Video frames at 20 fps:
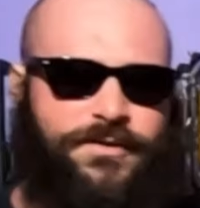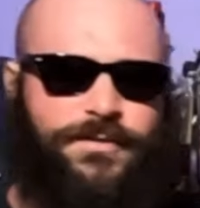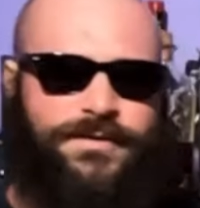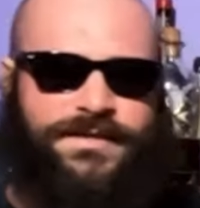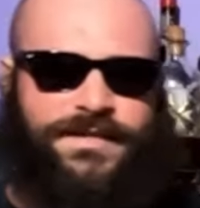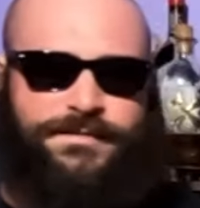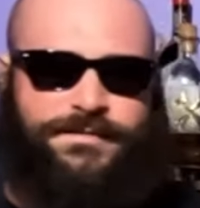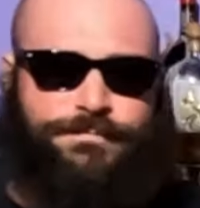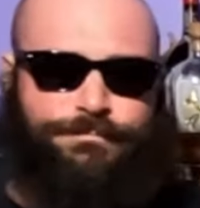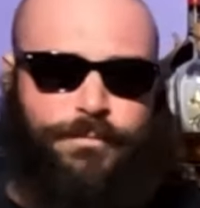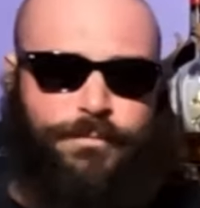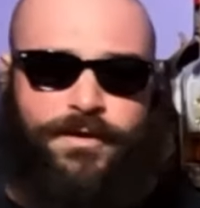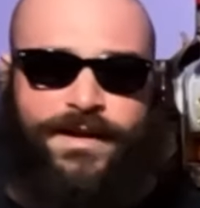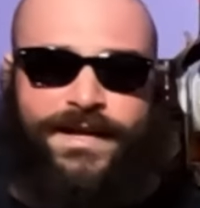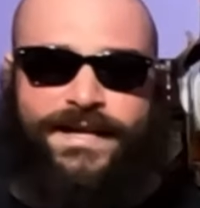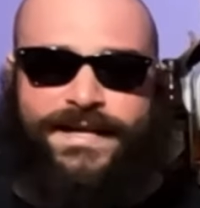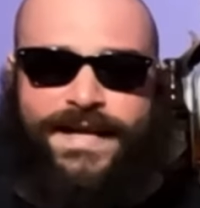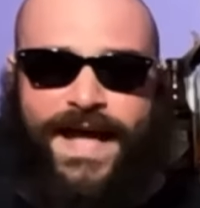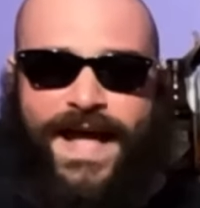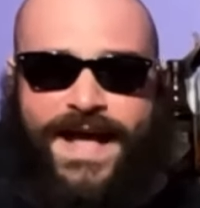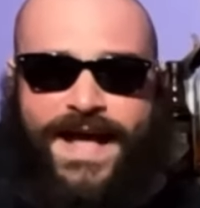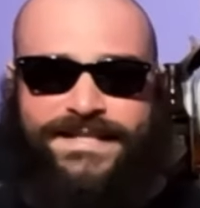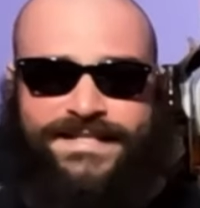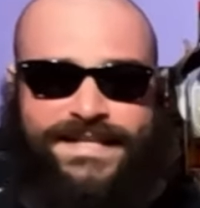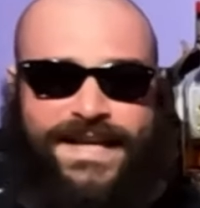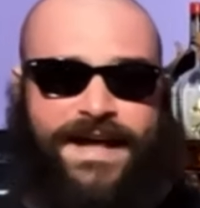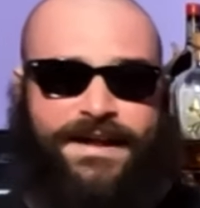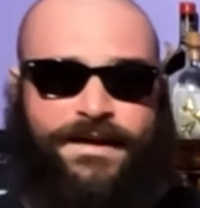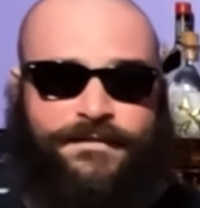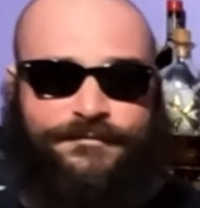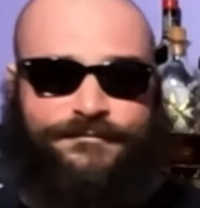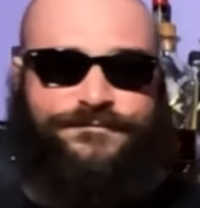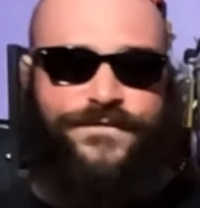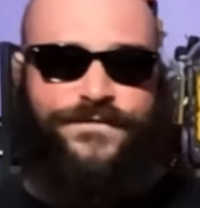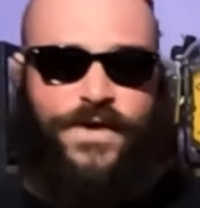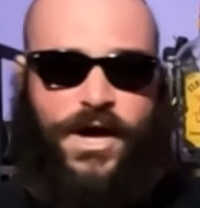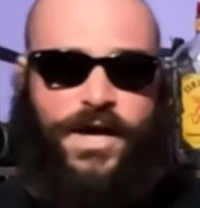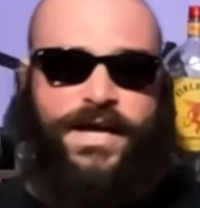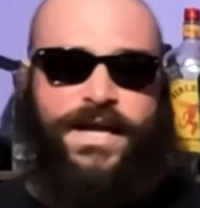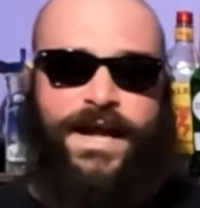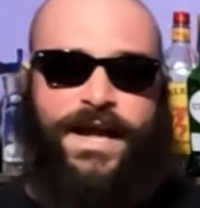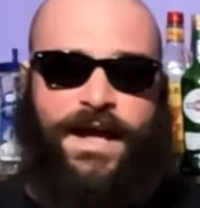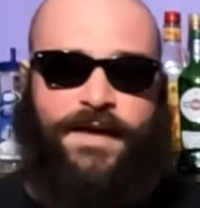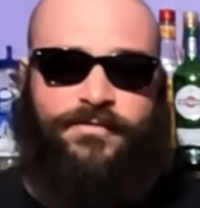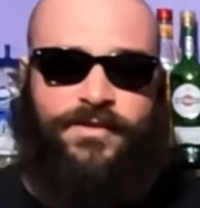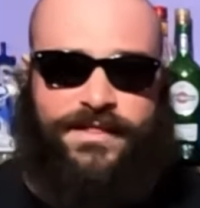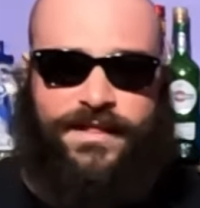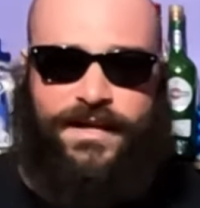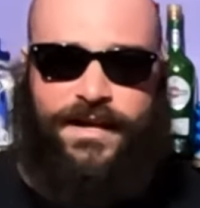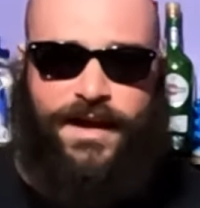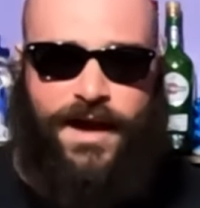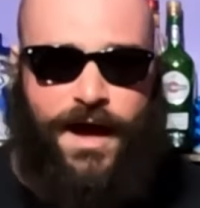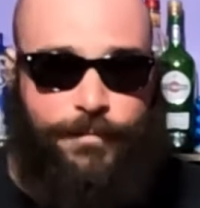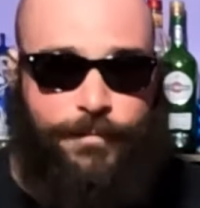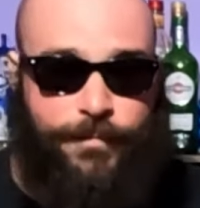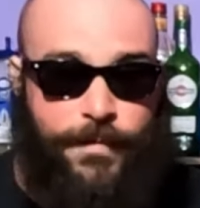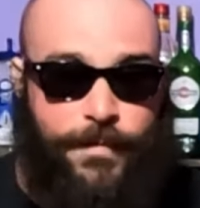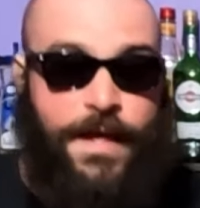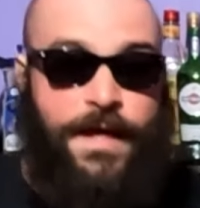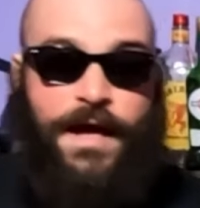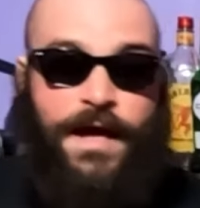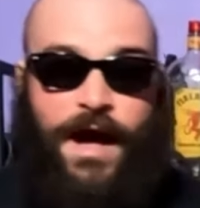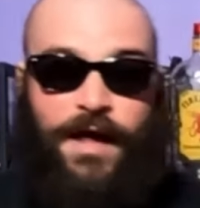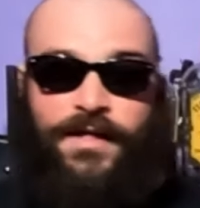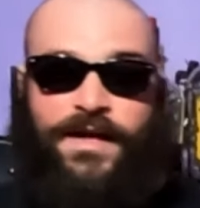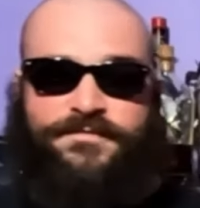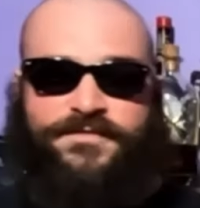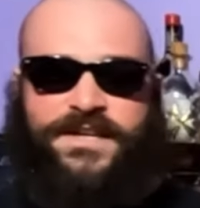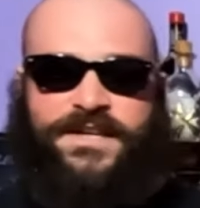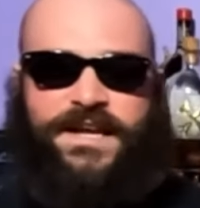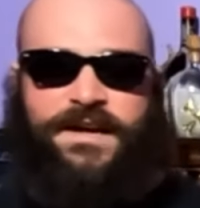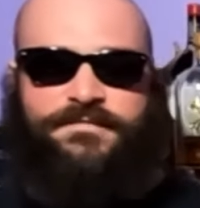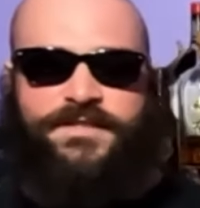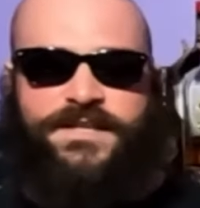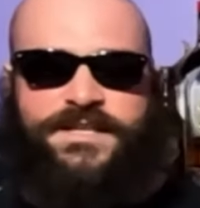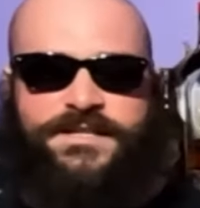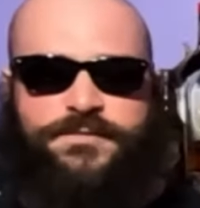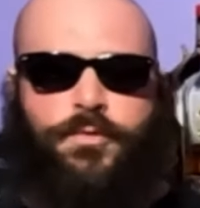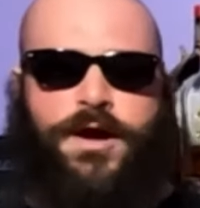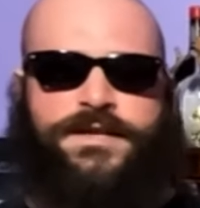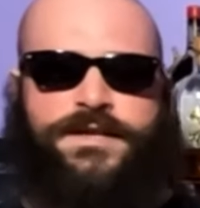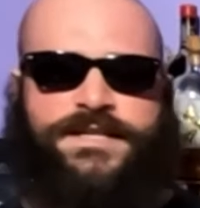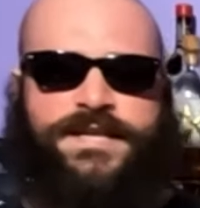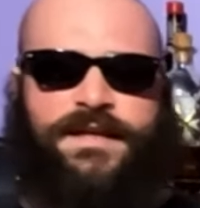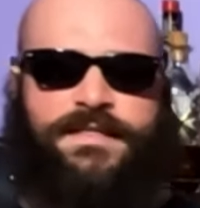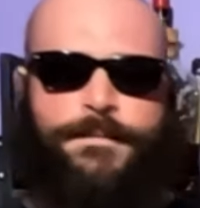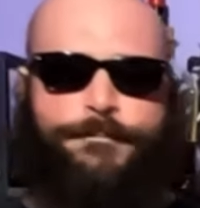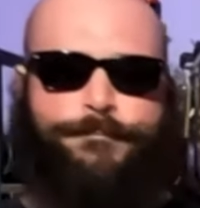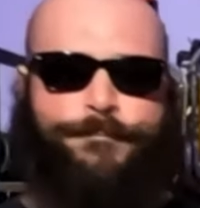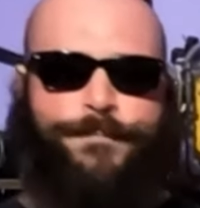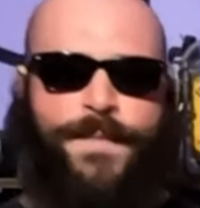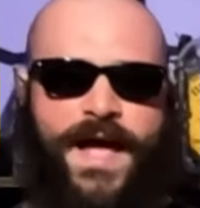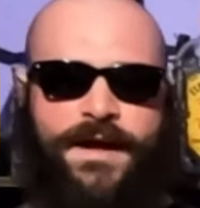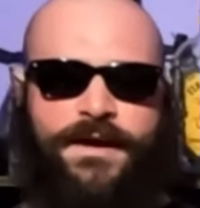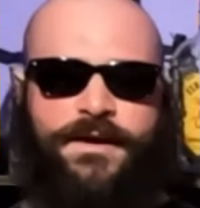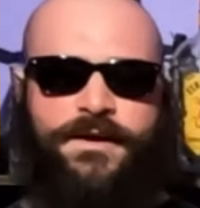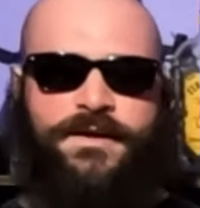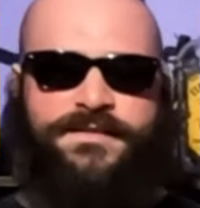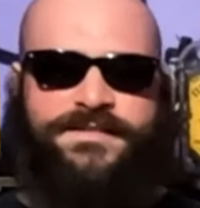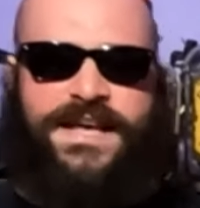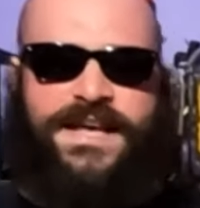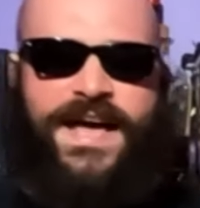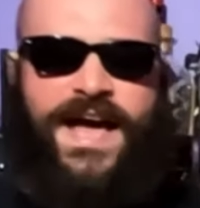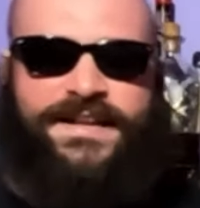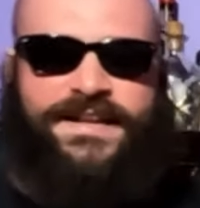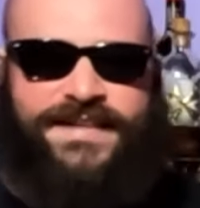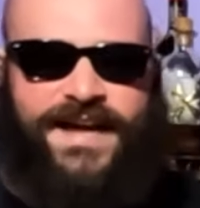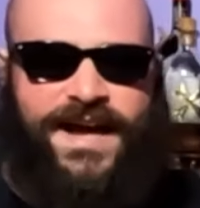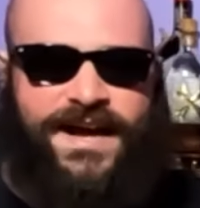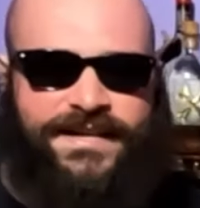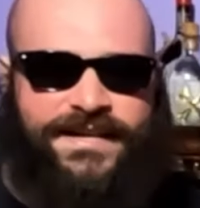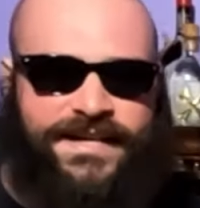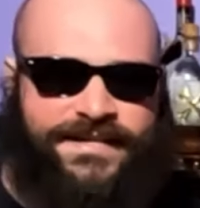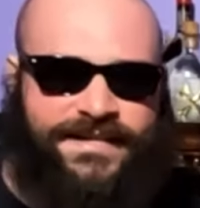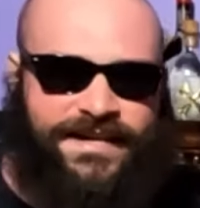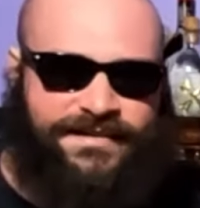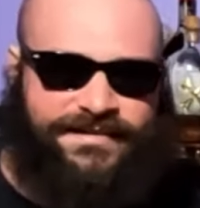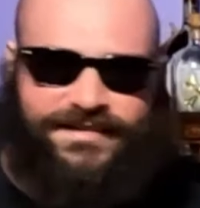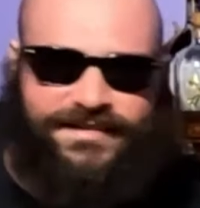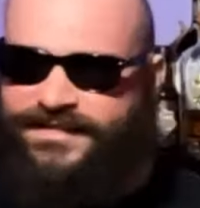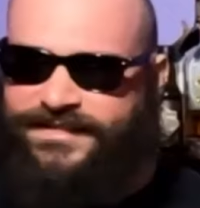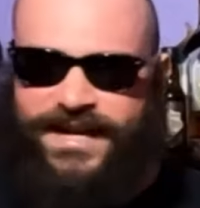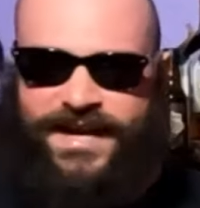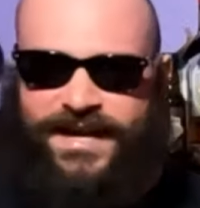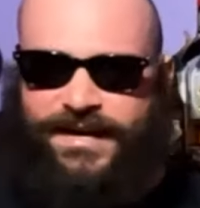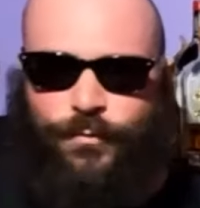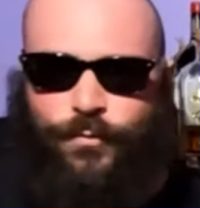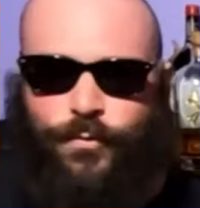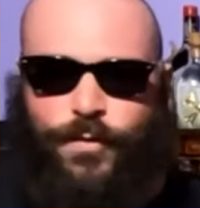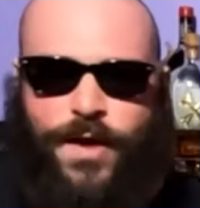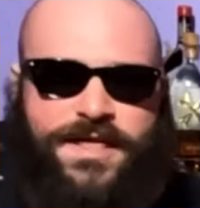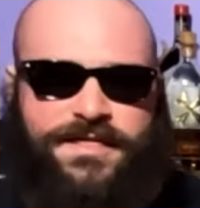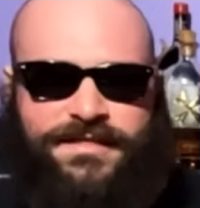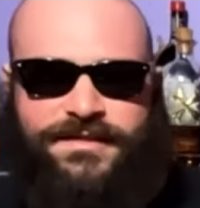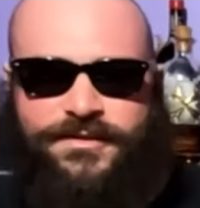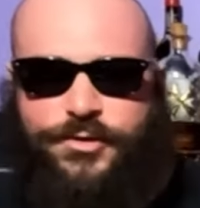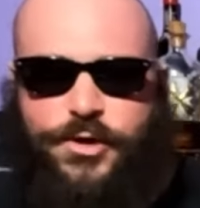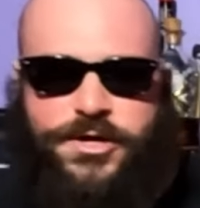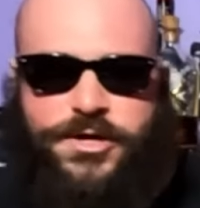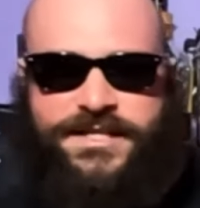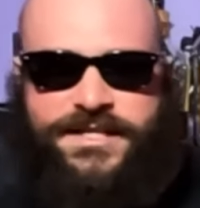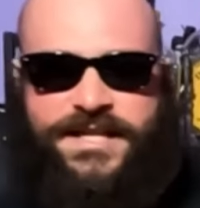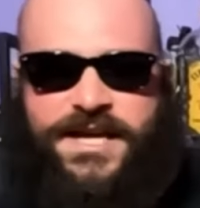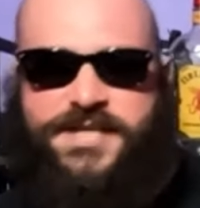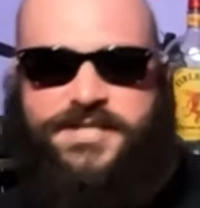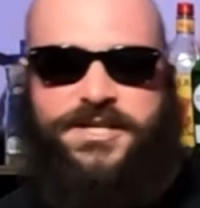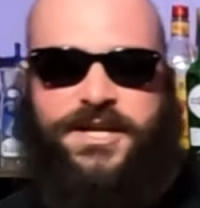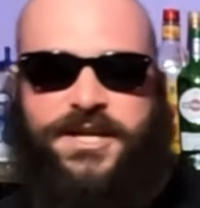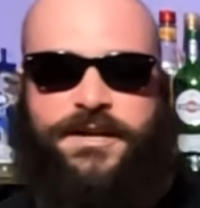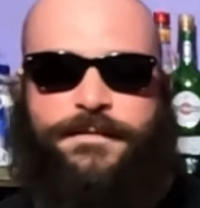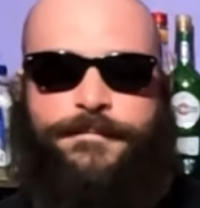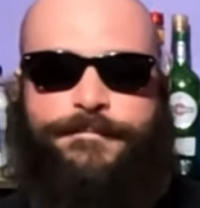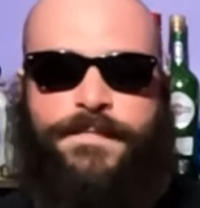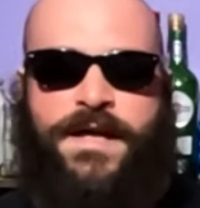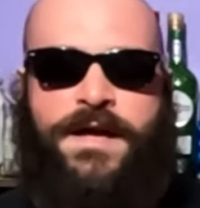with the supporting cast kind of fucking everything up. I'll have to give this one to the Bengals as I need to stick with tradition.